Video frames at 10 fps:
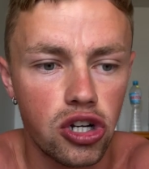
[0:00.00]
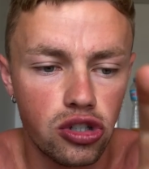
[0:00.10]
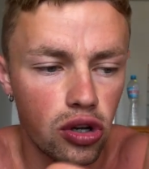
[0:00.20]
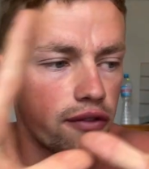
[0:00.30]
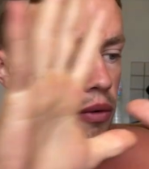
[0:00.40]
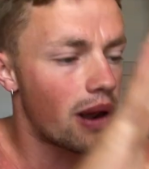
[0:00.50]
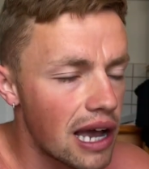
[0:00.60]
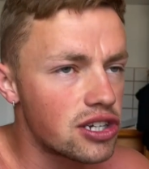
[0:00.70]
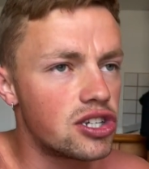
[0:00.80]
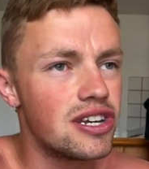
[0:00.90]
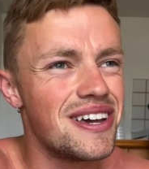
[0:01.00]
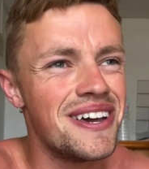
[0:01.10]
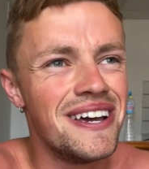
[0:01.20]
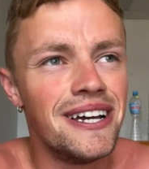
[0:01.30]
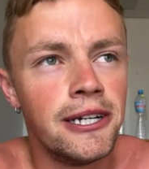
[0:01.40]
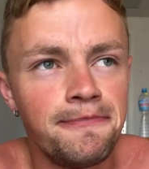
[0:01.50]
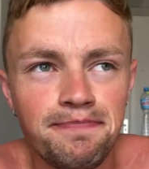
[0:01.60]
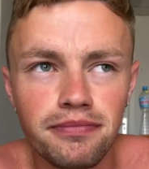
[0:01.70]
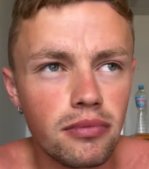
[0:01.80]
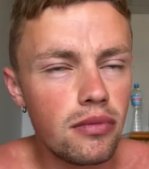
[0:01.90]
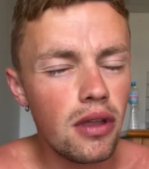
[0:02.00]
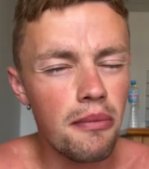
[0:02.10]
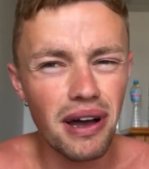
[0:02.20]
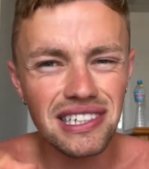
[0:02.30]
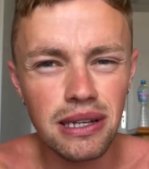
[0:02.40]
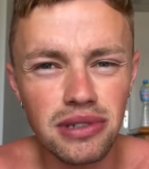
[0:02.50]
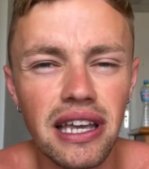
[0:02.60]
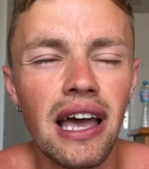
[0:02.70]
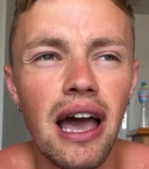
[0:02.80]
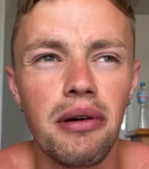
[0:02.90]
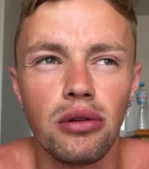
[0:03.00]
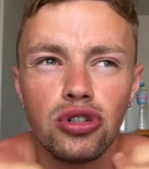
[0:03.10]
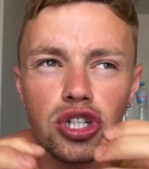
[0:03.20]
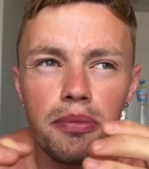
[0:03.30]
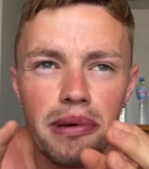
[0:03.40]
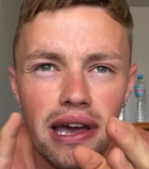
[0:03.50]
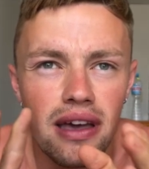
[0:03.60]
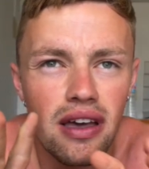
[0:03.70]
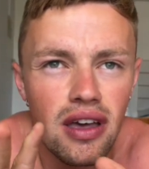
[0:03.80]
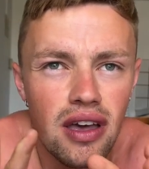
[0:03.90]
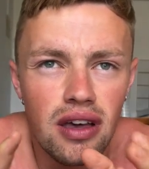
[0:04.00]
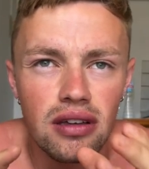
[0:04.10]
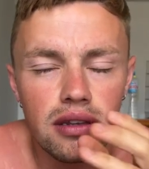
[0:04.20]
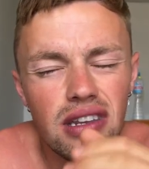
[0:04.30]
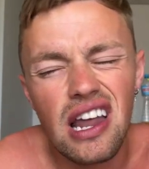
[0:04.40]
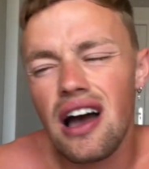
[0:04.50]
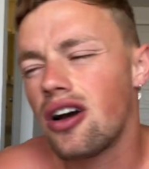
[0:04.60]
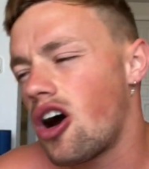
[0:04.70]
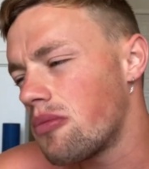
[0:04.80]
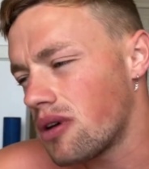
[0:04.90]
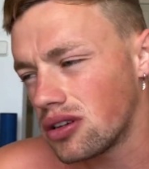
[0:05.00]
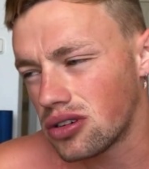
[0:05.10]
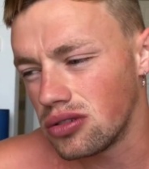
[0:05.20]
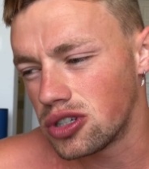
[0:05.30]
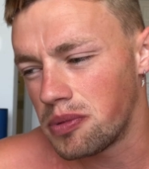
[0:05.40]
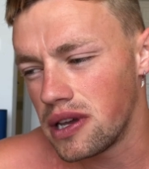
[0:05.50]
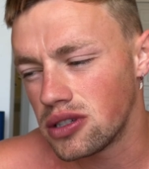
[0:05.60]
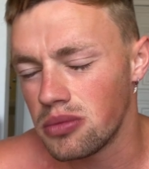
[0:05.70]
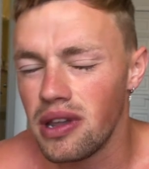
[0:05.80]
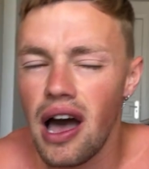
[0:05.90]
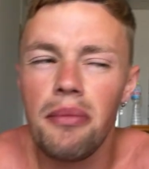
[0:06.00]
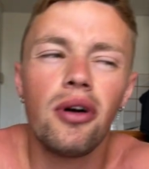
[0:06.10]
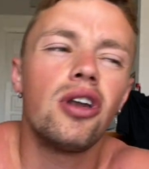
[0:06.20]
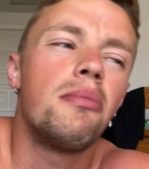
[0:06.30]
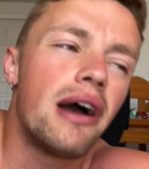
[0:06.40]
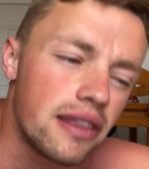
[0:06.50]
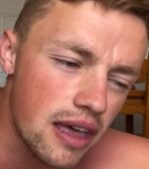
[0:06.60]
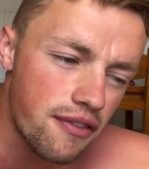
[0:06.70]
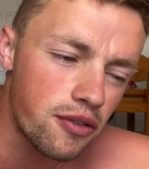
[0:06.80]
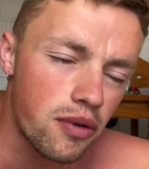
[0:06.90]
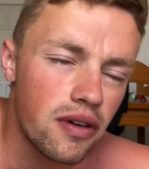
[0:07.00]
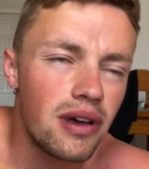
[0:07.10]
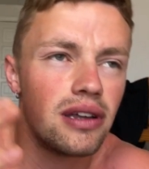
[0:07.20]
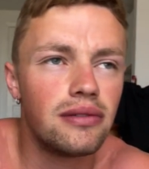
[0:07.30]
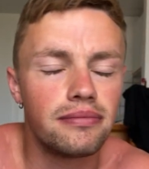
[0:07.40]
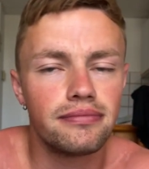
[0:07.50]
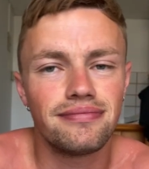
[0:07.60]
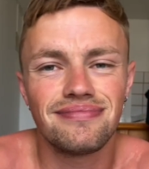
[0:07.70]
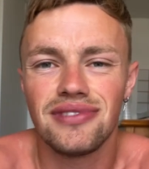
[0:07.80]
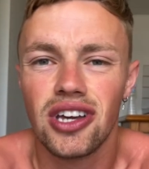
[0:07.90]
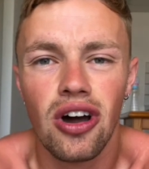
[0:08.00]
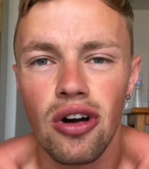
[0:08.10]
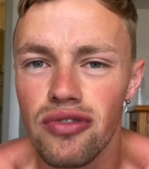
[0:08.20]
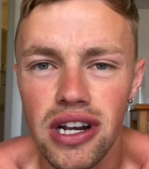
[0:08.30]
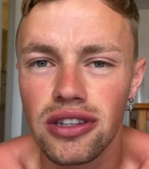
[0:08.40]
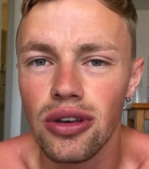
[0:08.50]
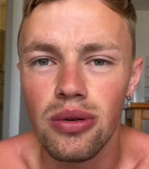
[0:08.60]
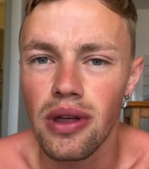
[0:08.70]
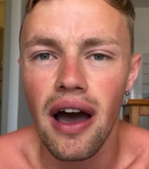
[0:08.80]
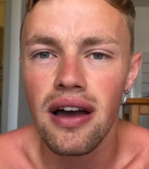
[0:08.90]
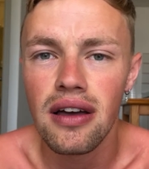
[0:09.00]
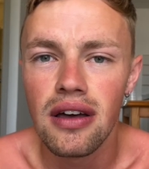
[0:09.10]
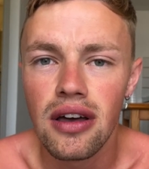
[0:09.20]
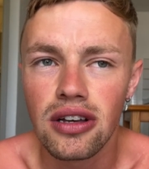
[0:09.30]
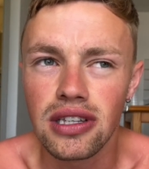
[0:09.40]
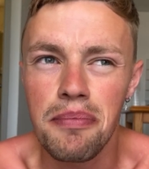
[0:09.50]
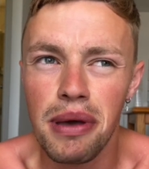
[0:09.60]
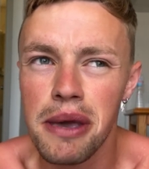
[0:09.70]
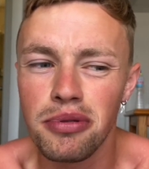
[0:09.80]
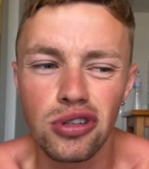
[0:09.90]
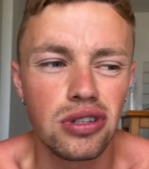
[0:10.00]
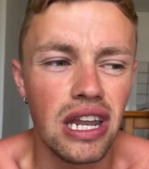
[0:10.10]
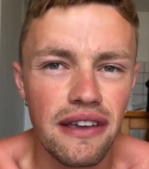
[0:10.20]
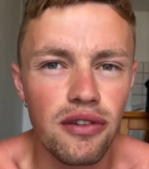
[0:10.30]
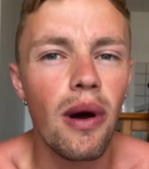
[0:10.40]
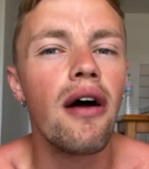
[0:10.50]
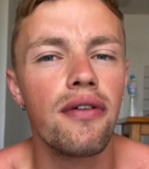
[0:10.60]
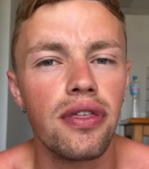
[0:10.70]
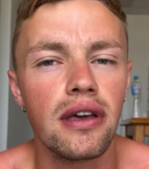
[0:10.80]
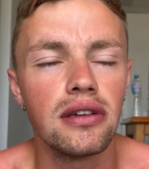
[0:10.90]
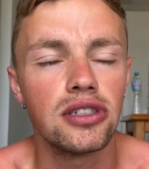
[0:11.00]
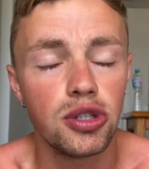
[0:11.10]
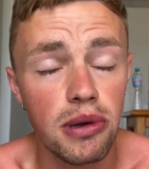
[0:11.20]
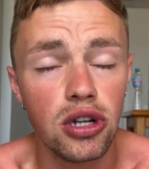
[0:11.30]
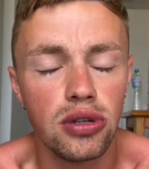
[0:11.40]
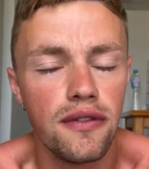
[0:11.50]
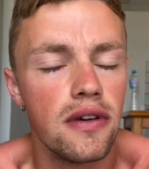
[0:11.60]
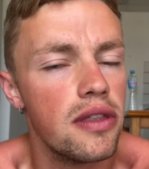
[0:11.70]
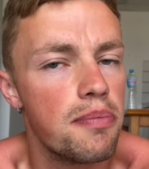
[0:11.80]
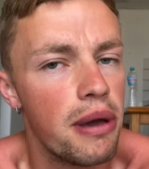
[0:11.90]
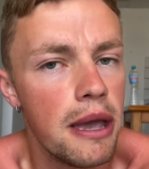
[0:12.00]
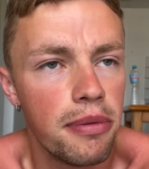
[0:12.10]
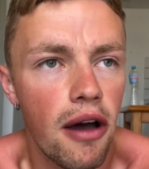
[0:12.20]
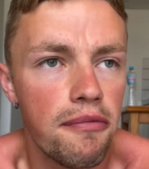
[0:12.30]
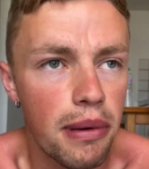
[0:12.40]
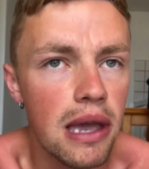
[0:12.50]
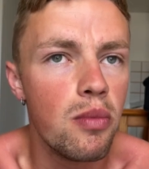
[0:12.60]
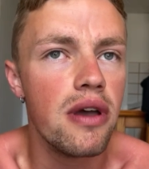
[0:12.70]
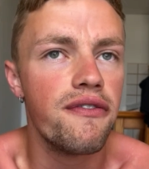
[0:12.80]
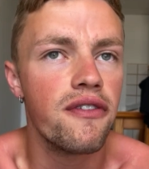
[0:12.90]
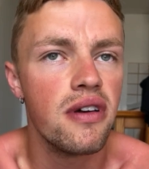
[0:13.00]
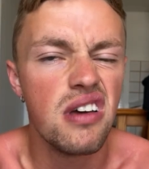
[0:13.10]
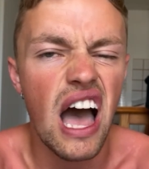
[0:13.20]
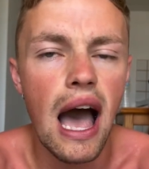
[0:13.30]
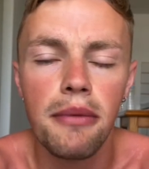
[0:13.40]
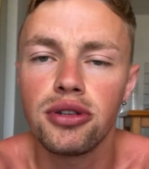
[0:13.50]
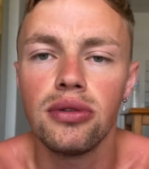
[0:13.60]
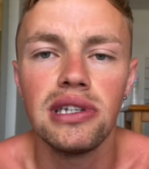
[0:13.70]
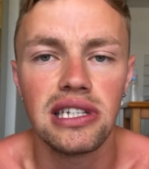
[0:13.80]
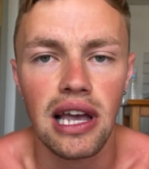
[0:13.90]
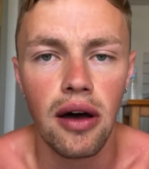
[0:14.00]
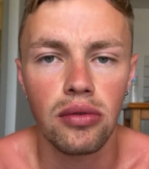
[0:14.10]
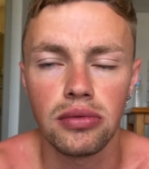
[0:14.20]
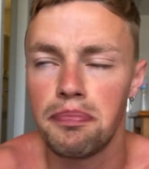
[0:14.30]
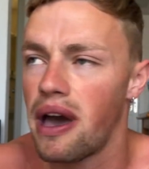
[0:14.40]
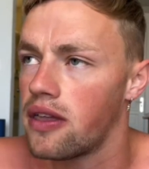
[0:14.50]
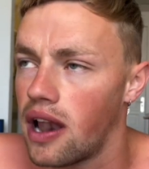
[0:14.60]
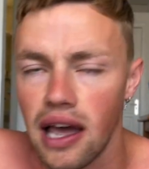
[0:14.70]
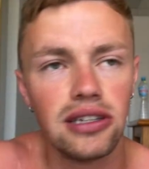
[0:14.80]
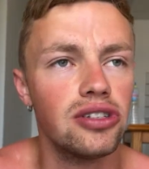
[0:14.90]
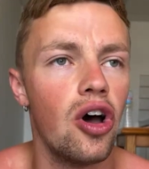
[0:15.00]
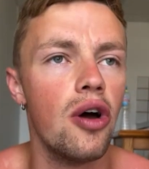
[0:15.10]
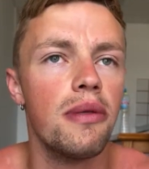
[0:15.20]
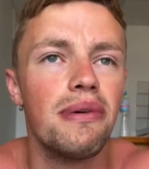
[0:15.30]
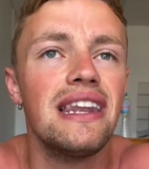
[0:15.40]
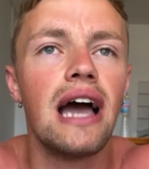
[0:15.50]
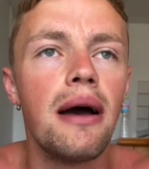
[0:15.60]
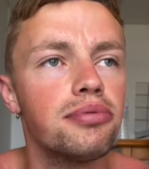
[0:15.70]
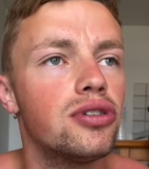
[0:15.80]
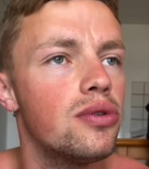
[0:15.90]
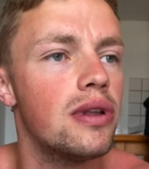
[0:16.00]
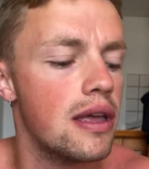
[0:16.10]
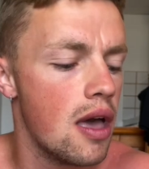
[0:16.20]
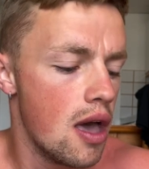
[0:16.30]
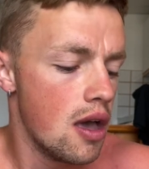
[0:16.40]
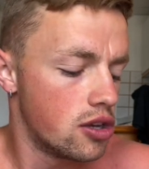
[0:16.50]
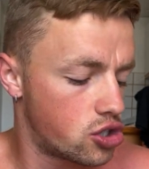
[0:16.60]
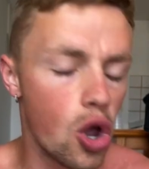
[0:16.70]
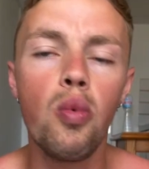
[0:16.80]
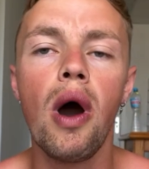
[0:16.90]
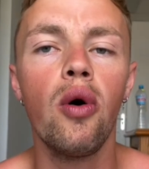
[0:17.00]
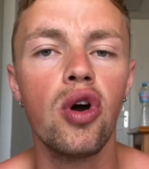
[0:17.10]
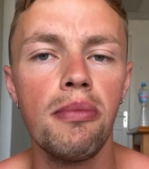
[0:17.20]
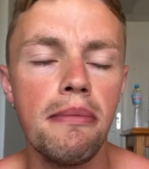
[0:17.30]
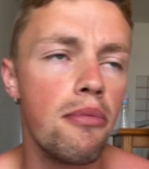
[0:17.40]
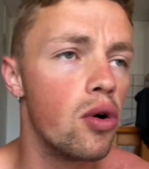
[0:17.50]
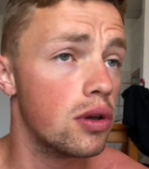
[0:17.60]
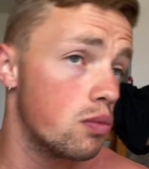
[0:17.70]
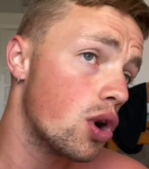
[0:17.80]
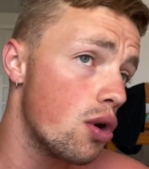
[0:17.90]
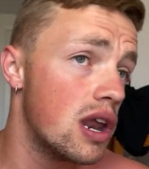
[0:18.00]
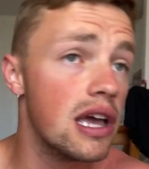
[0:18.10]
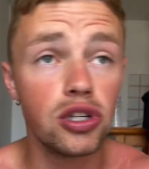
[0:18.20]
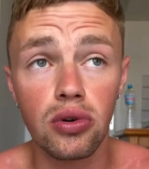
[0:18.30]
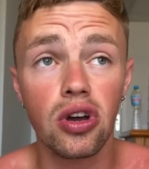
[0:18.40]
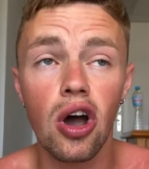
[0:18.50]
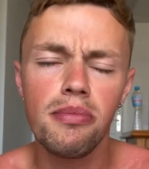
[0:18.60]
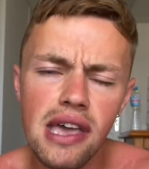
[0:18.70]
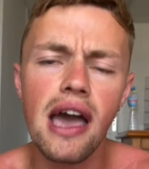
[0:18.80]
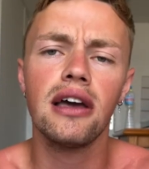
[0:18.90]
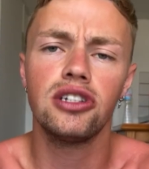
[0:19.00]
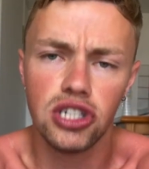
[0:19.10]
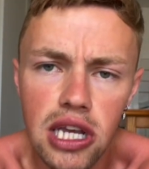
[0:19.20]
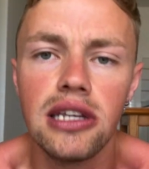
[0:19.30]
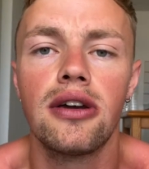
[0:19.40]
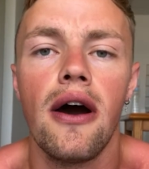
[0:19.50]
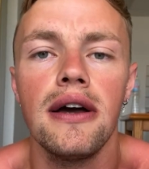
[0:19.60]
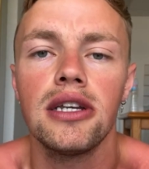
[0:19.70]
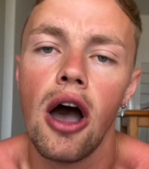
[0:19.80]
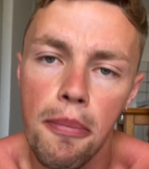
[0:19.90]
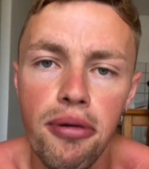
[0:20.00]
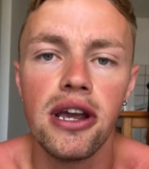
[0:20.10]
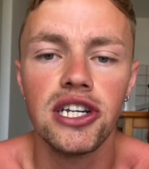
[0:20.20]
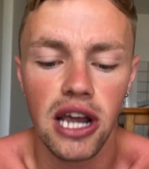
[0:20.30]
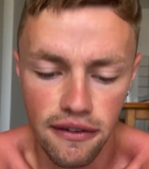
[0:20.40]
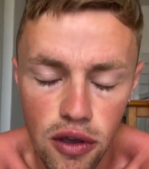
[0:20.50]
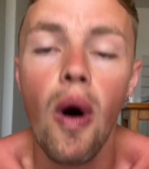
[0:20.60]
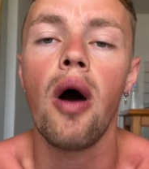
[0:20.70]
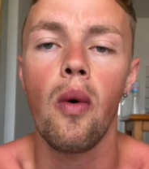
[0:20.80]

should have took it from last year. I seem to came I was just a bit, nah, I can't be asked to go and speak to them. Nah, I'm not going to make the effort with it. You can't really do that because then people just leave you out of things. To be honest with you, the people that I've been with, absolutely sound. Better than last time. They've been absolutely so welcoming. Mike, we're going here. Do you want to come? Yeah. Cheers, guys. I appreciate if you are